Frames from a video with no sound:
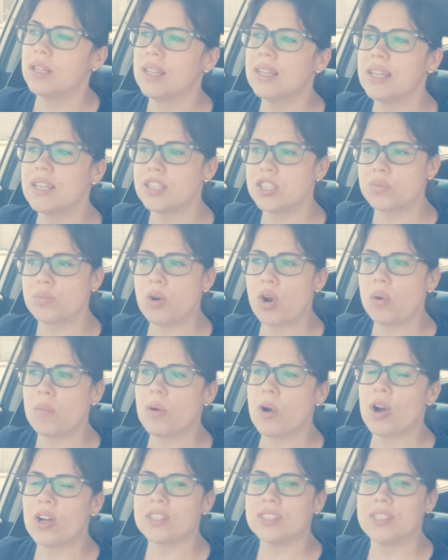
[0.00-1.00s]
less
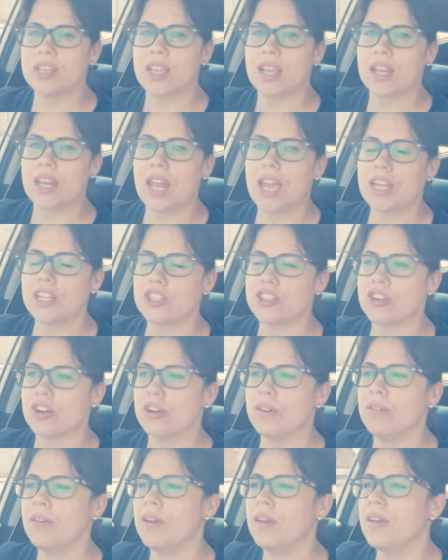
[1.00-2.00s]
probiotic in nature.